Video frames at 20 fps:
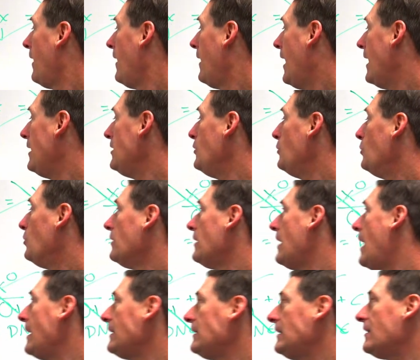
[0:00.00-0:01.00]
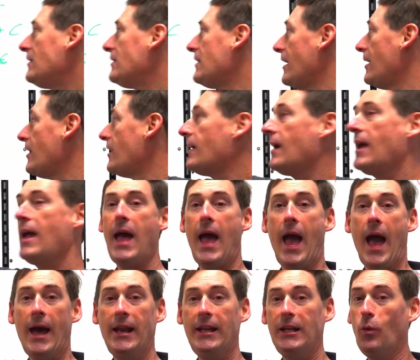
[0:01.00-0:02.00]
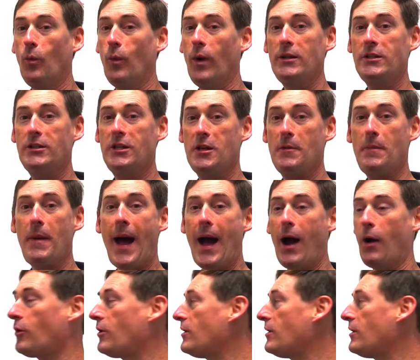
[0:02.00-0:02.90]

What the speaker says: And you will not get there adding 1 to the power